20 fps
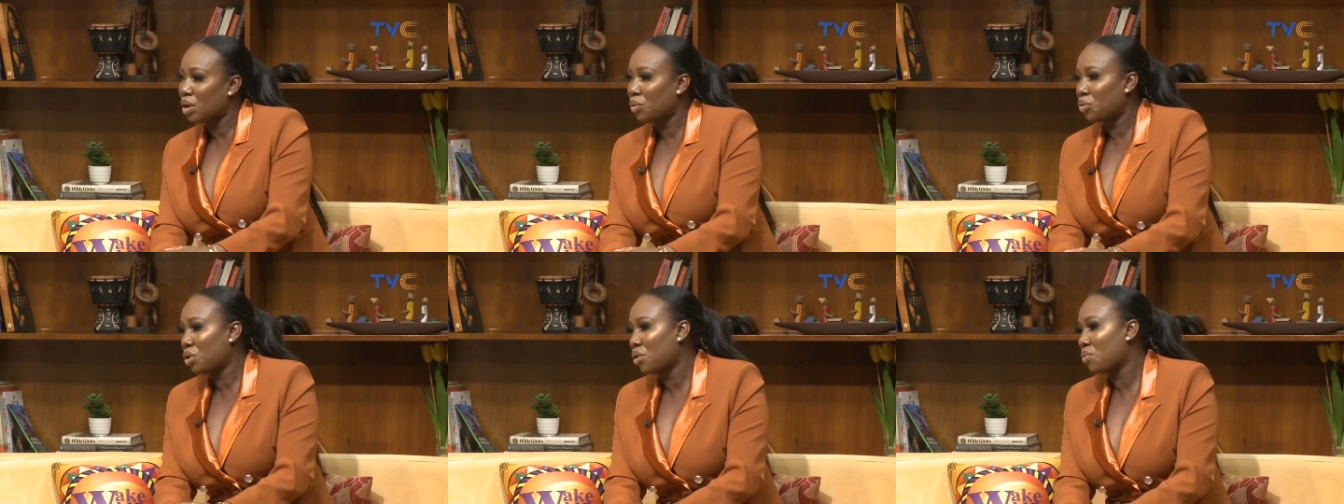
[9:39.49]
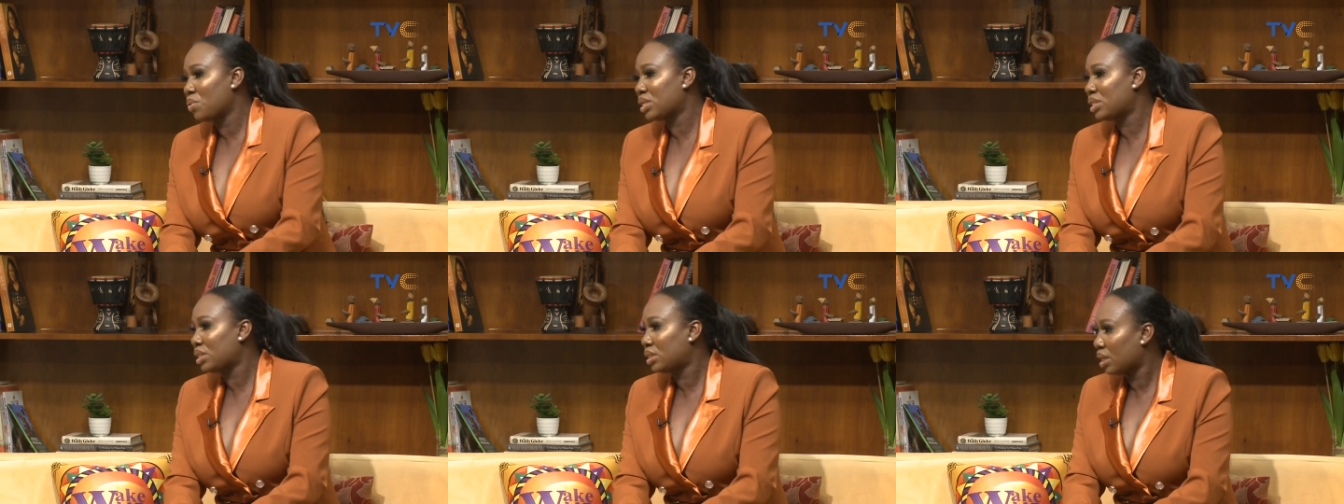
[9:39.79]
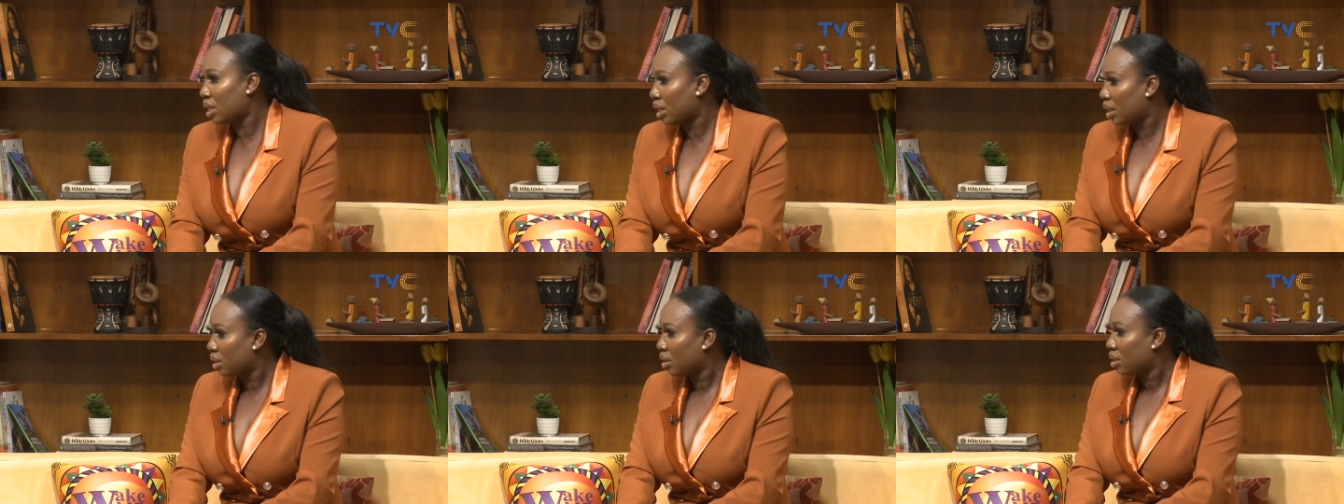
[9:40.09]
would always
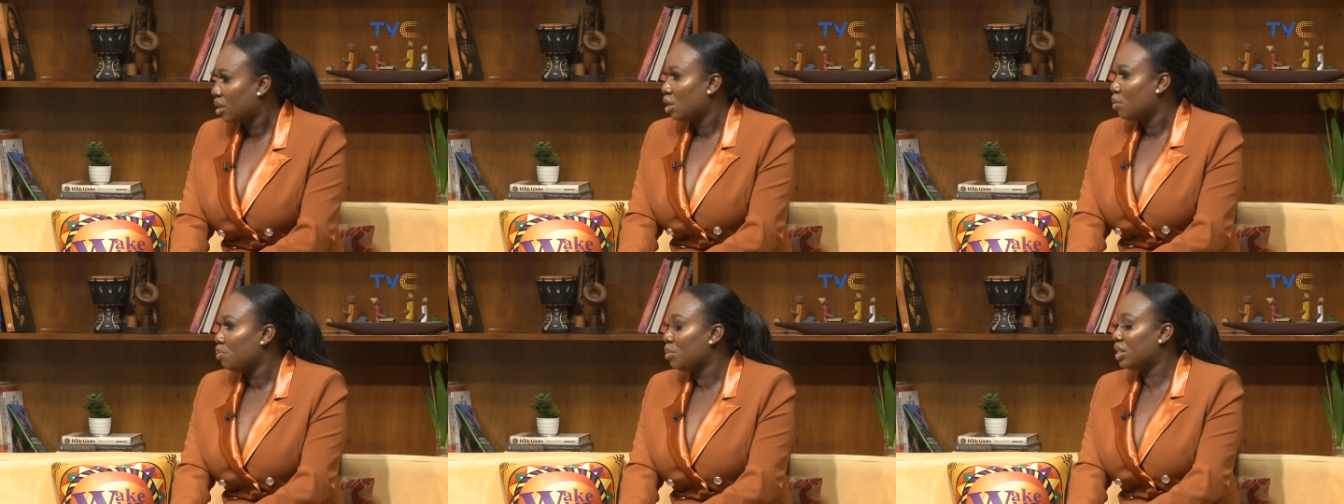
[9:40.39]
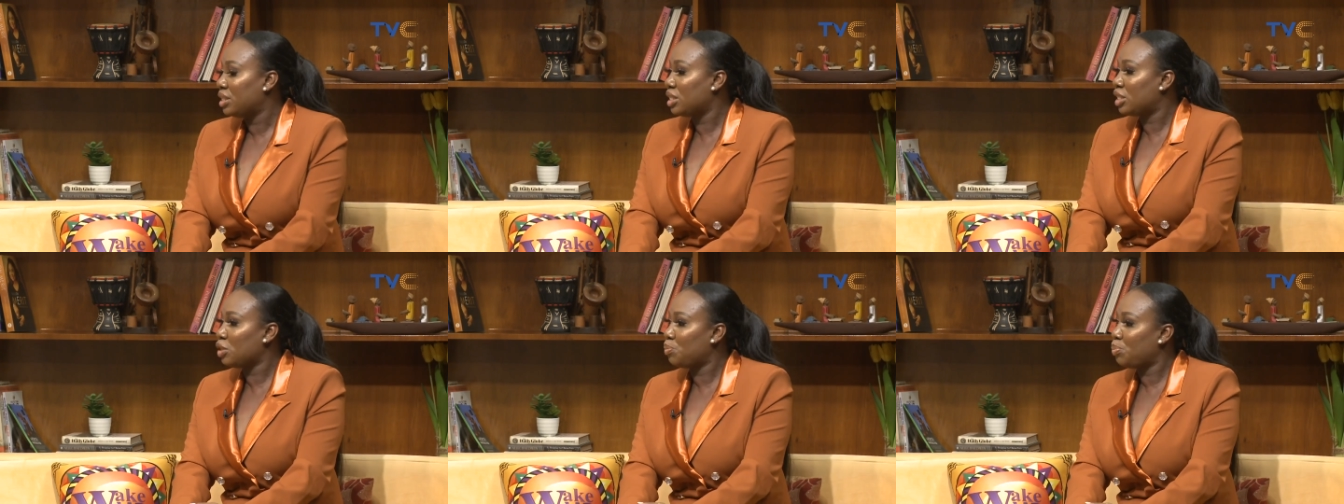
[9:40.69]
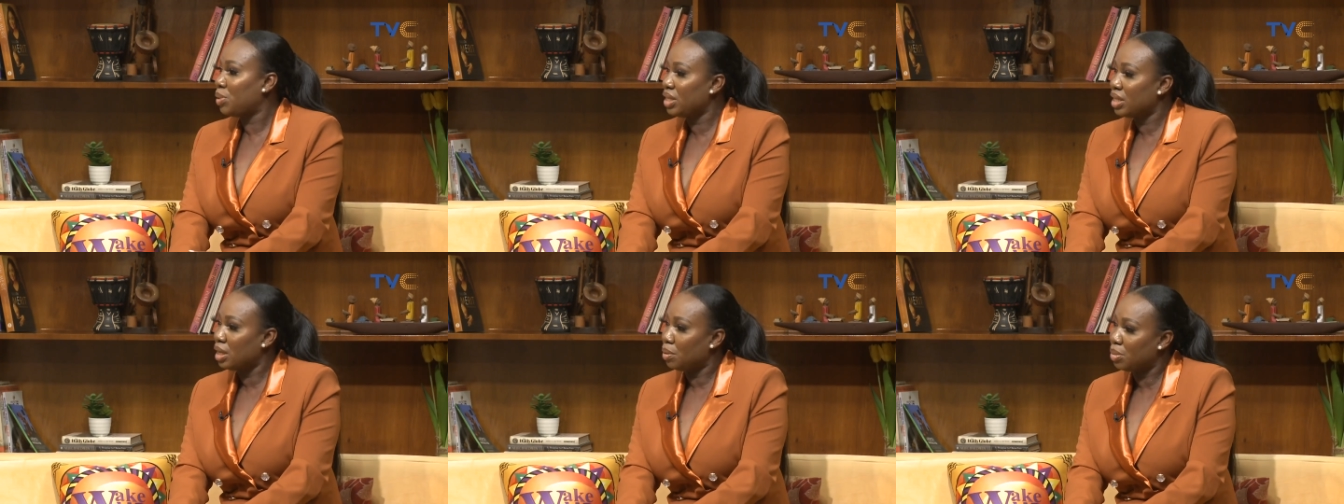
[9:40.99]
say, be
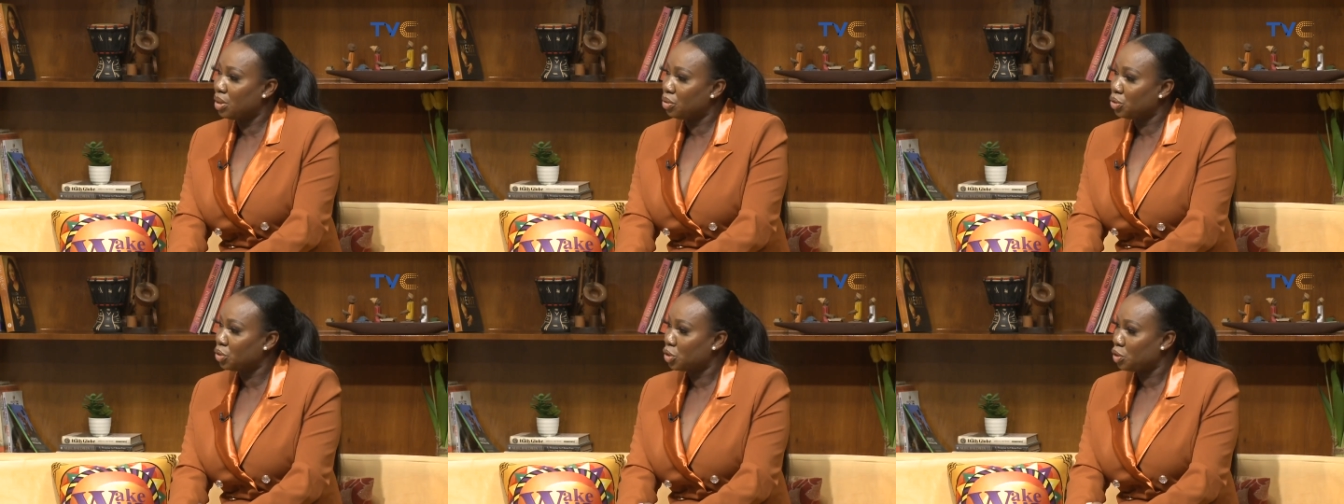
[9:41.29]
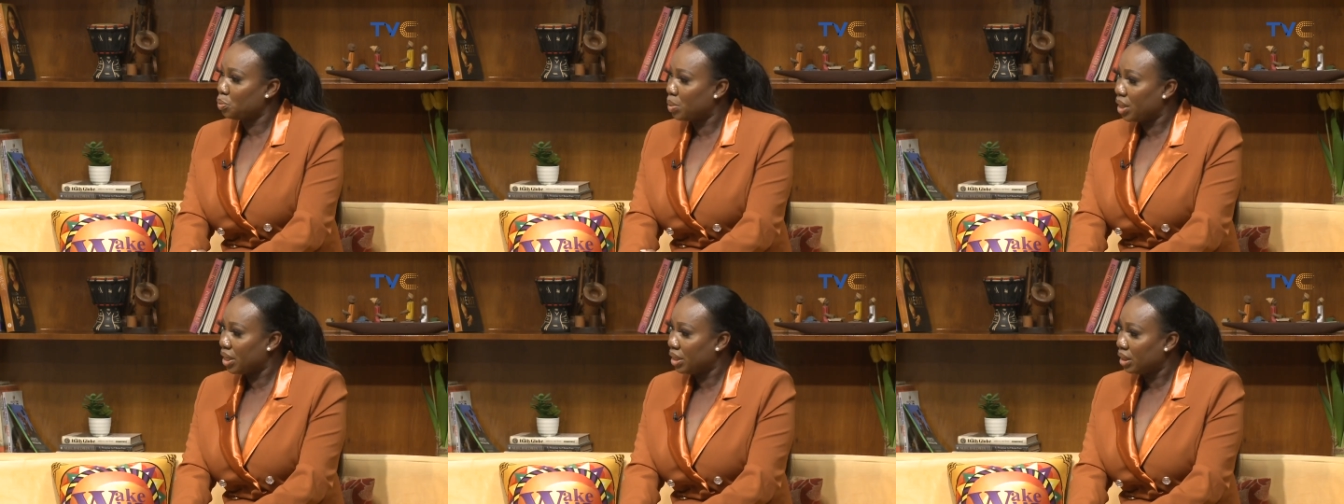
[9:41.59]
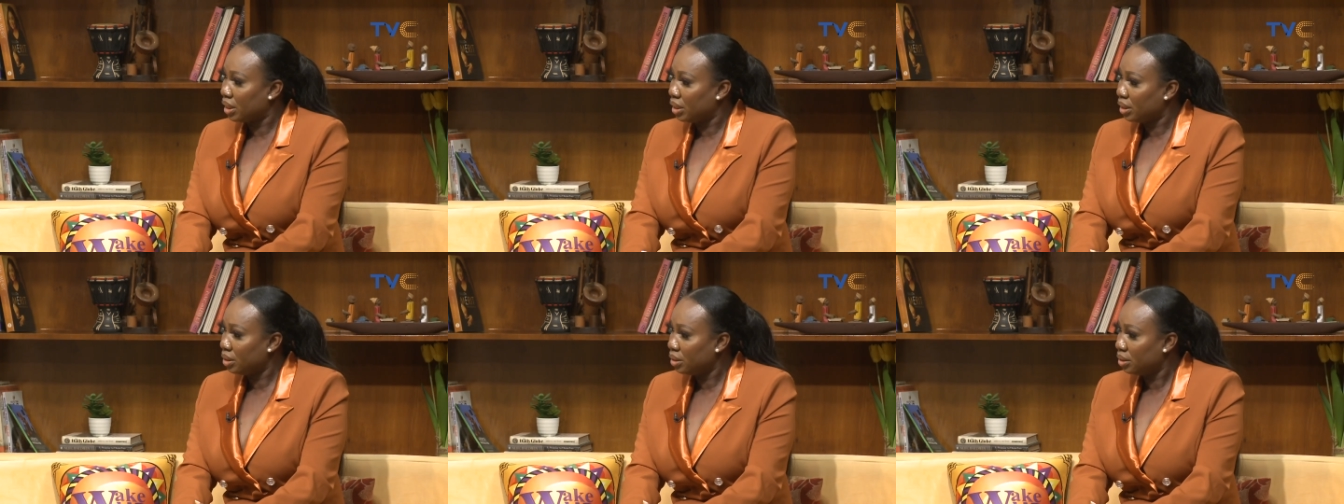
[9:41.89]
disciplined about your
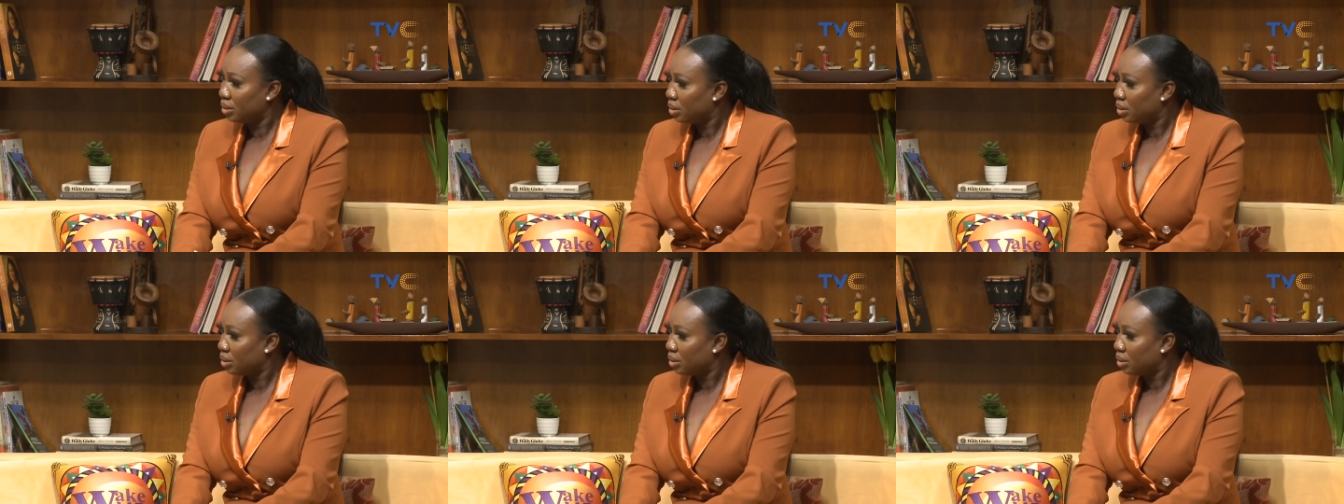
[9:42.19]
spending,